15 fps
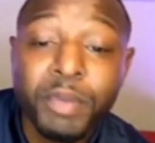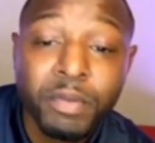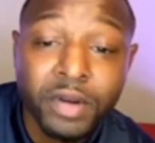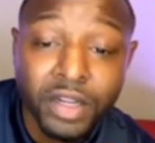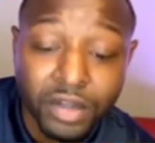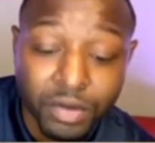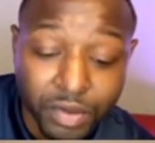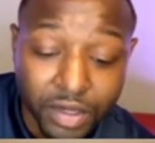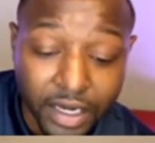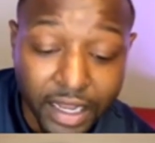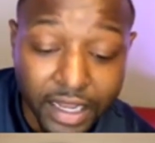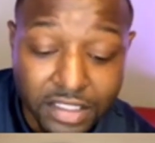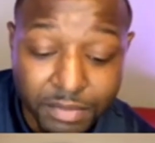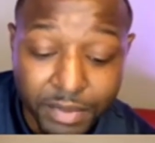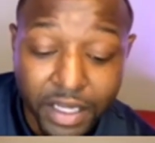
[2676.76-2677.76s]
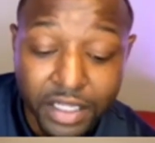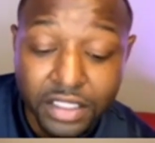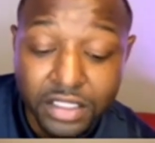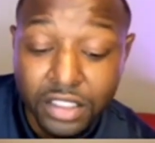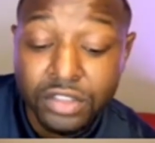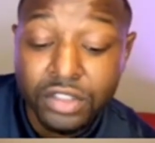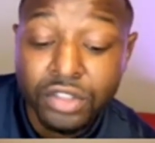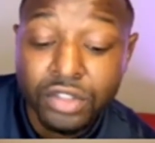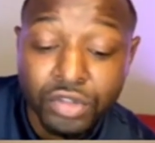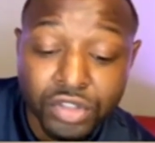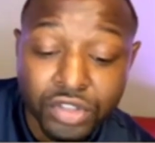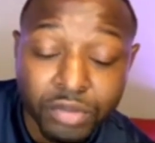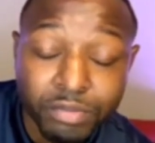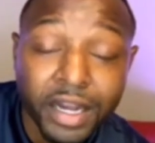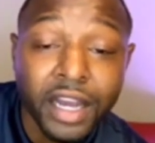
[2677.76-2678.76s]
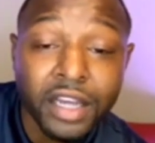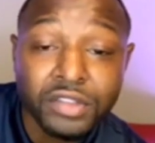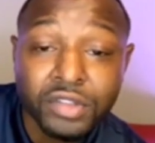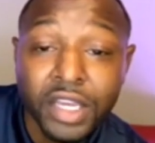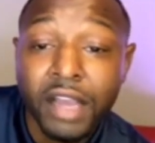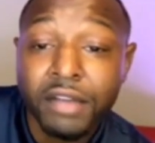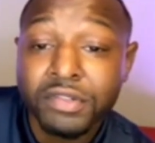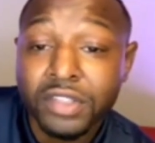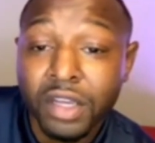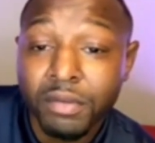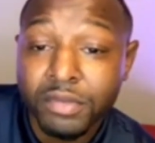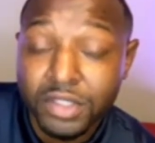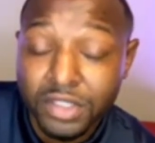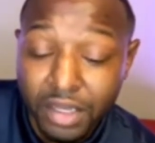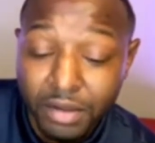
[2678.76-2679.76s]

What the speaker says: people need to realize about these institutional buyers, you have some